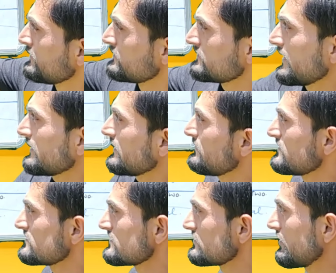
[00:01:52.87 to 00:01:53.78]
Skeletal
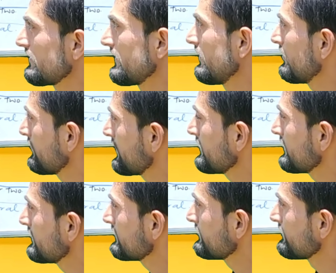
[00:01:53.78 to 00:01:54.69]
muscles are
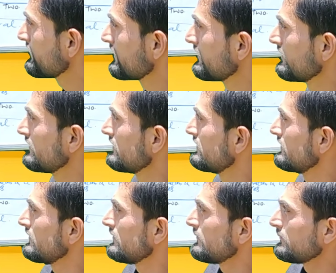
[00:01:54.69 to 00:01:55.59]
elongated,
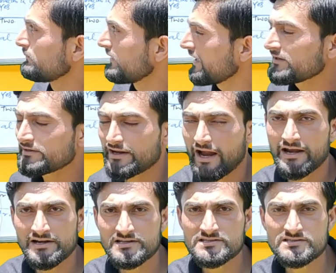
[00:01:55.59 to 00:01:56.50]
blunt
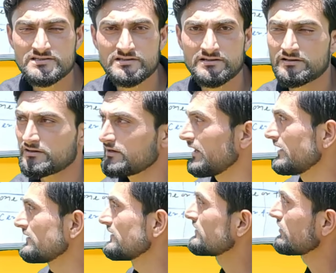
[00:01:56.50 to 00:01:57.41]
ends,
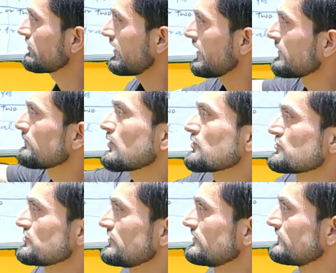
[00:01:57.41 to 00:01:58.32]
and that are
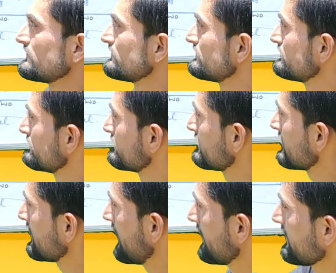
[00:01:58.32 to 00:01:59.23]
unbranched.
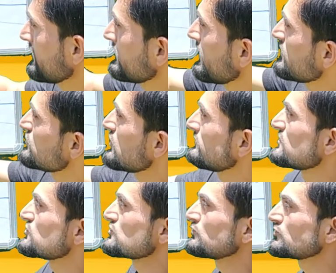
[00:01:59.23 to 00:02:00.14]
And in case of
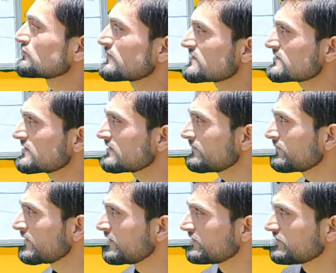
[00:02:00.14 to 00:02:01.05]
the smooth muscle,
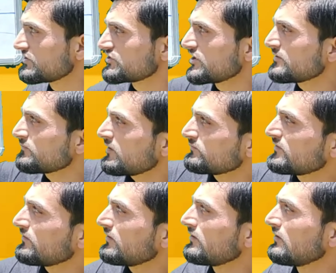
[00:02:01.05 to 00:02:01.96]
the shape of
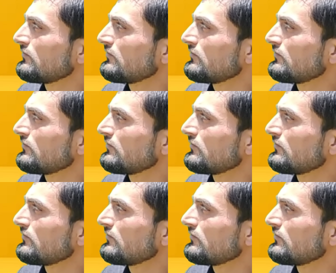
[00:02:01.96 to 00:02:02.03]
the